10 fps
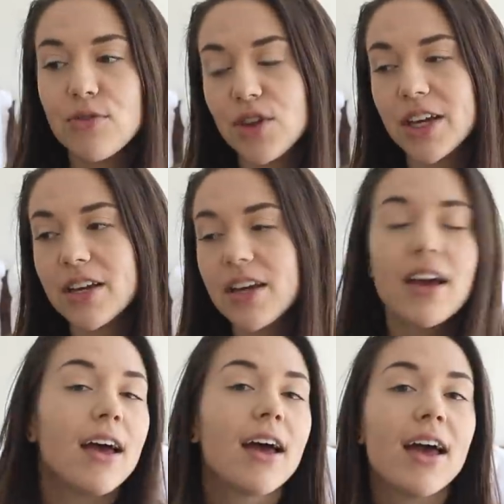vegan
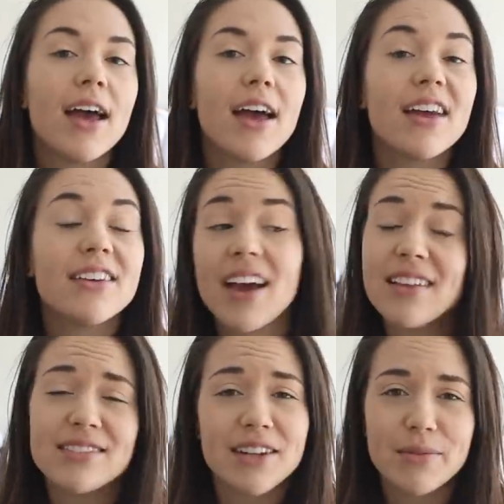and yeah,
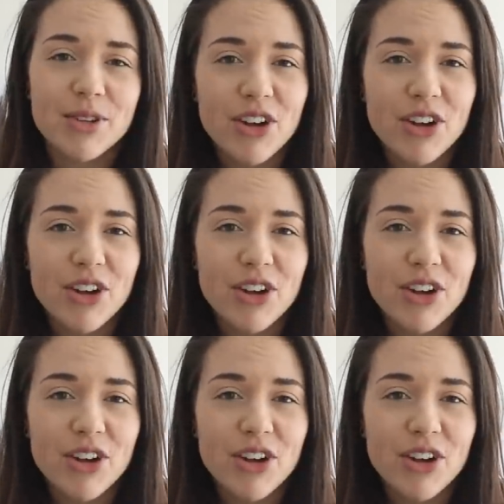it's gonna be